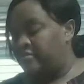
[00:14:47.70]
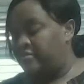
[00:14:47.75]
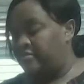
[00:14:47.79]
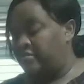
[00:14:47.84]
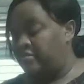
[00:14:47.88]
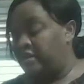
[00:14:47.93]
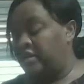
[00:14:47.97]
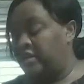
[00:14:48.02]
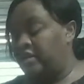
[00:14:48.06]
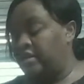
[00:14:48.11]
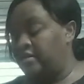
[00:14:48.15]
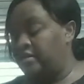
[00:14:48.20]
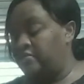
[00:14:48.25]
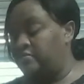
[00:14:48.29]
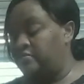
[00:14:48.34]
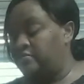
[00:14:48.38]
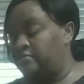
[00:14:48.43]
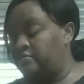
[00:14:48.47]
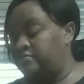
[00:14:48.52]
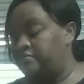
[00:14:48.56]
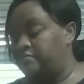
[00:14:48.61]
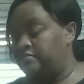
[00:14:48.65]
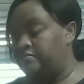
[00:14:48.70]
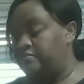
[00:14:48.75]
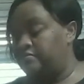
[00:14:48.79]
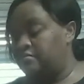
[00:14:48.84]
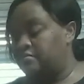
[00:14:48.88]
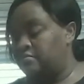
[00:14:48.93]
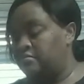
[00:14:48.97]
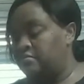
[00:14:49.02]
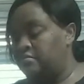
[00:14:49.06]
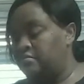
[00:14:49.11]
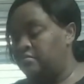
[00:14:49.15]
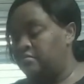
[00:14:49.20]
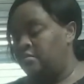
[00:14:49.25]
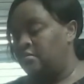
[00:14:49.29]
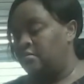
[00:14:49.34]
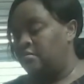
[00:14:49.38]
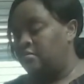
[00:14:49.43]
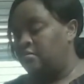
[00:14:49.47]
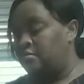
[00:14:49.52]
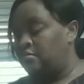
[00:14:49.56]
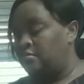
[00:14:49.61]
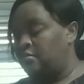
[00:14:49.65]
then
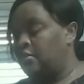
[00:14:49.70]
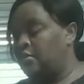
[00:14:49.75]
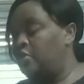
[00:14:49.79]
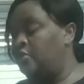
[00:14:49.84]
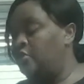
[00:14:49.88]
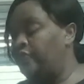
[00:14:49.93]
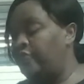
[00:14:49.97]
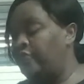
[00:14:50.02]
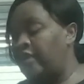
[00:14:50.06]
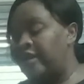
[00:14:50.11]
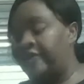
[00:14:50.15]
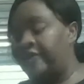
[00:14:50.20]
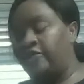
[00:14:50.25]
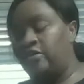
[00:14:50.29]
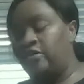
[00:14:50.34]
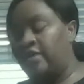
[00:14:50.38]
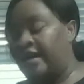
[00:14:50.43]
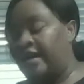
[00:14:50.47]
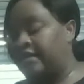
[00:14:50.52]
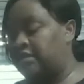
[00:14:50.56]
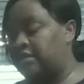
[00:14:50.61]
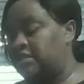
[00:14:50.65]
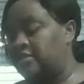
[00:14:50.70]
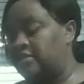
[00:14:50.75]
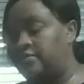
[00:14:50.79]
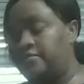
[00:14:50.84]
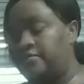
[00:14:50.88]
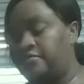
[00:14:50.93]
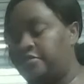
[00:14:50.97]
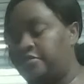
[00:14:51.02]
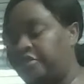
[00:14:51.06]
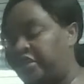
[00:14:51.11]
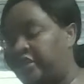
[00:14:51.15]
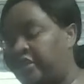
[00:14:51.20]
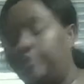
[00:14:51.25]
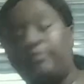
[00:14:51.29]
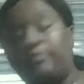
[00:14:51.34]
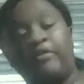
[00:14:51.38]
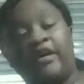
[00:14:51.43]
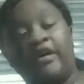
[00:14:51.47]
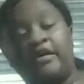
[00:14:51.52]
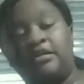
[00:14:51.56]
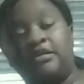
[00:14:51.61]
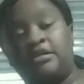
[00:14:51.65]
if you got some chicken
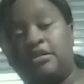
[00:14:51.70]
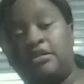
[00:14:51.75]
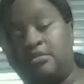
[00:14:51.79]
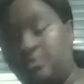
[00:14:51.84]
breast